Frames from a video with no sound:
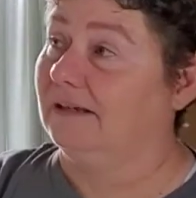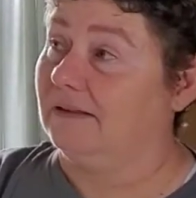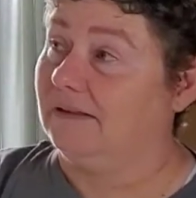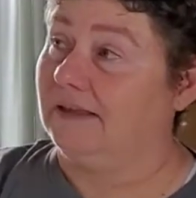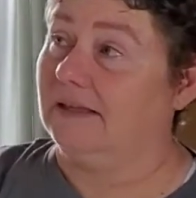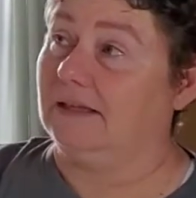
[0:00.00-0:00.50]

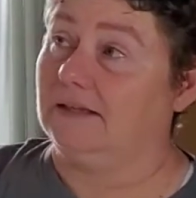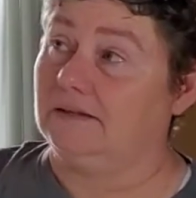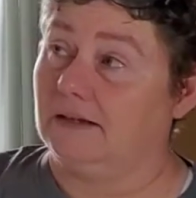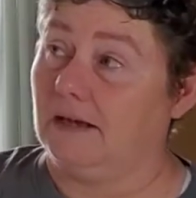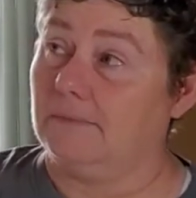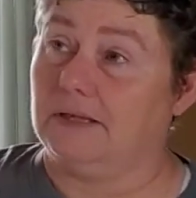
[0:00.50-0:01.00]
then
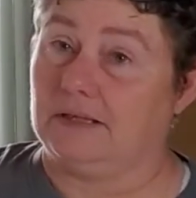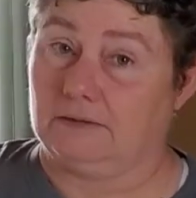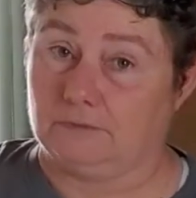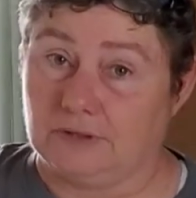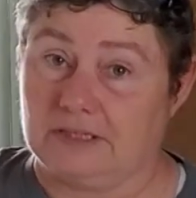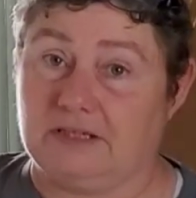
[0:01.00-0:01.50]
come in and
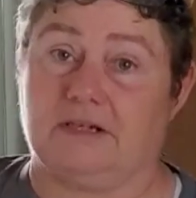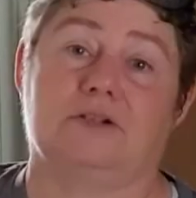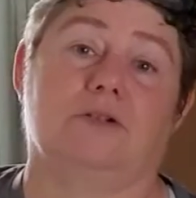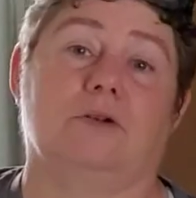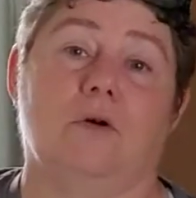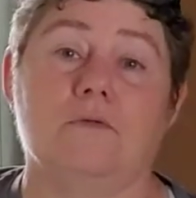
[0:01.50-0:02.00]

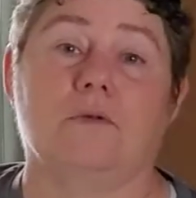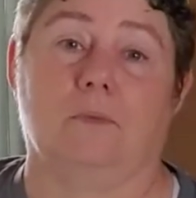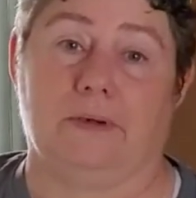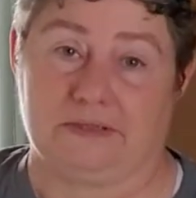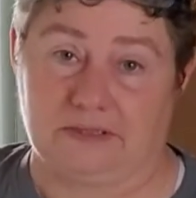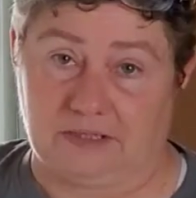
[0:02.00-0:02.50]
retexture over
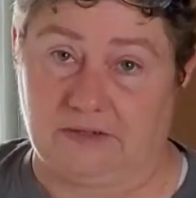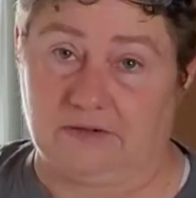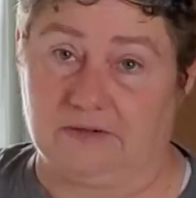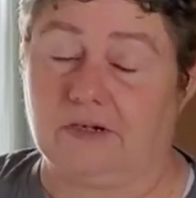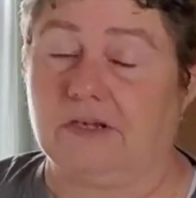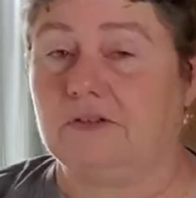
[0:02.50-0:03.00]
what's
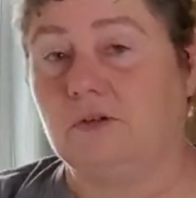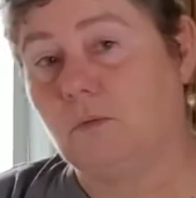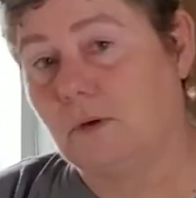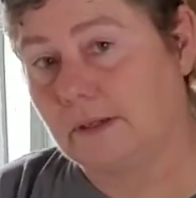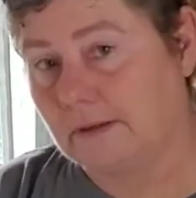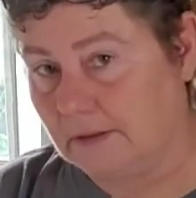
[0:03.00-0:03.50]
here, because you
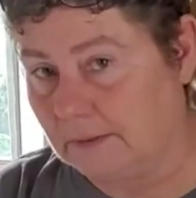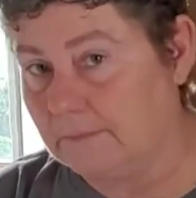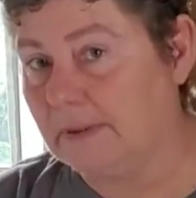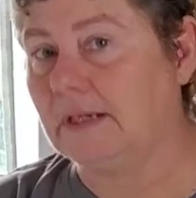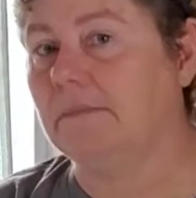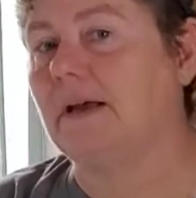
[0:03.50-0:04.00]
want to
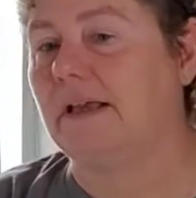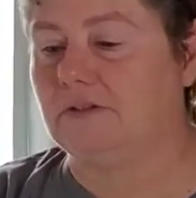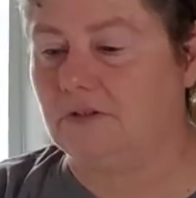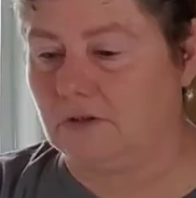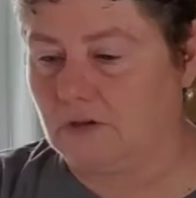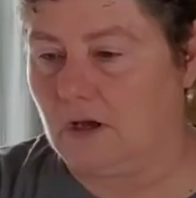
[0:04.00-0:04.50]
minimize
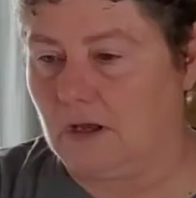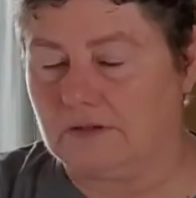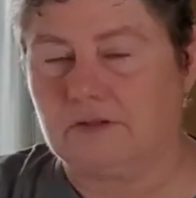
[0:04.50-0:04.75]
your cost.